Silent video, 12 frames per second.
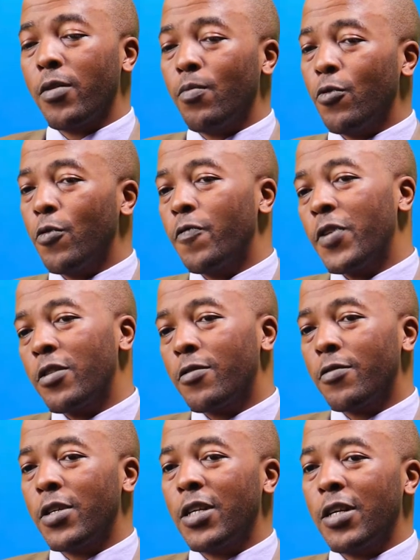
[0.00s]
move and
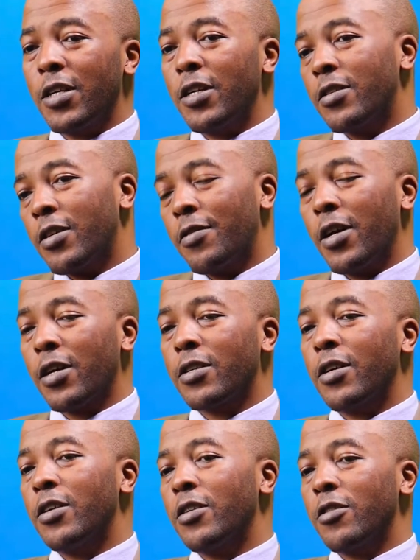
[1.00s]
trade and interact
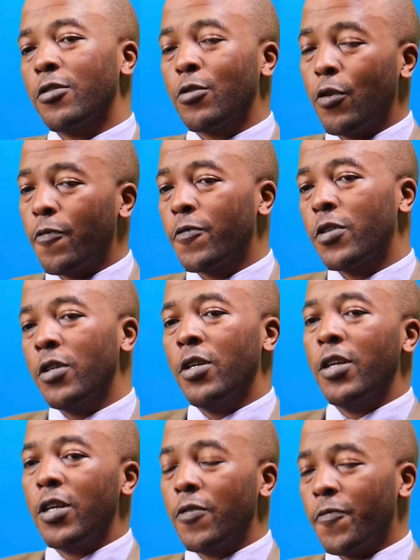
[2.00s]
under the soft
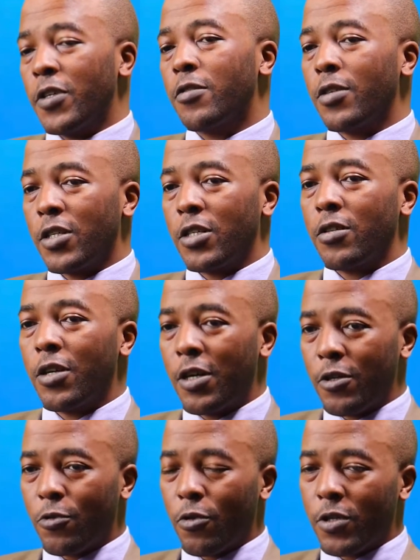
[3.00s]
infrastructure that
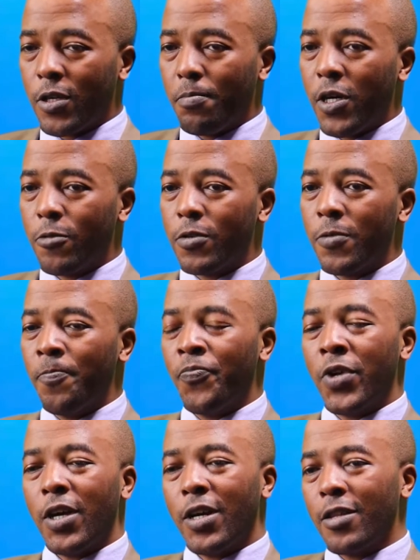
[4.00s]
I talked about.
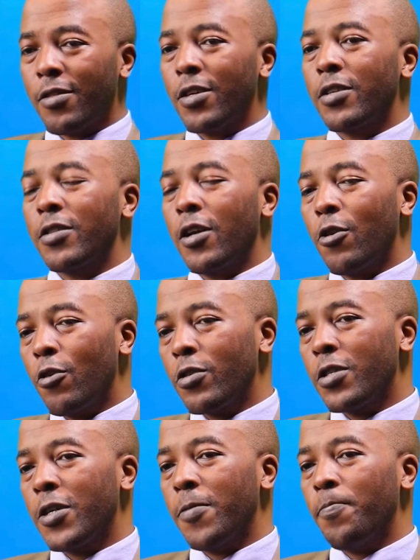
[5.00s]
And I think in the long
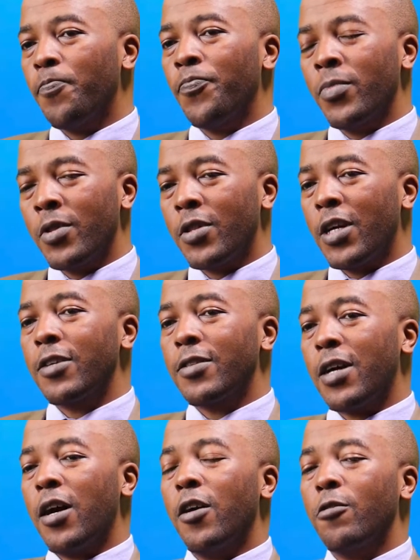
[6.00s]
term, that is
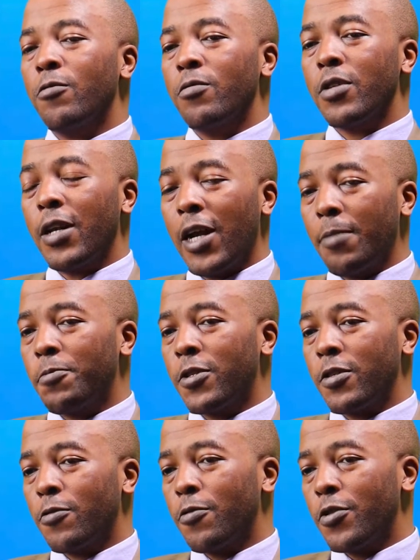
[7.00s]
how the
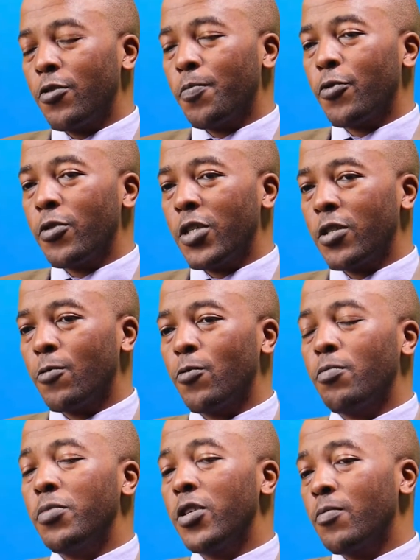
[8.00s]
Lapsset Corridor project will
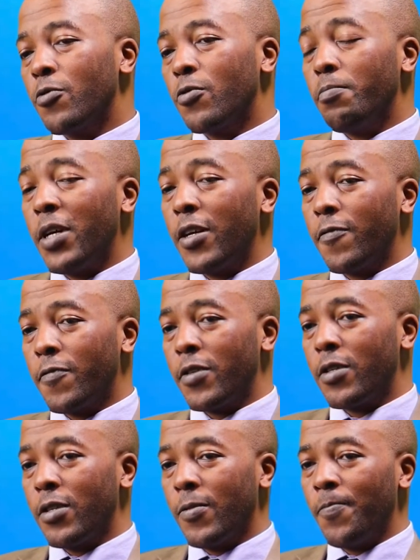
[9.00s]
be able to
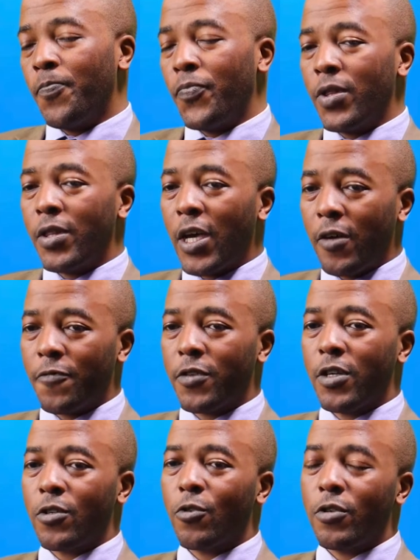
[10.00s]
benefit the
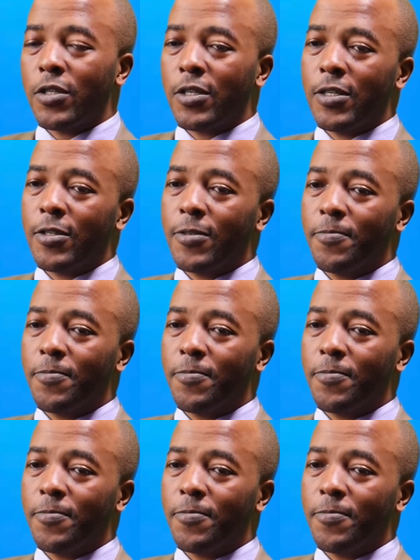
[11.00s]
African continent.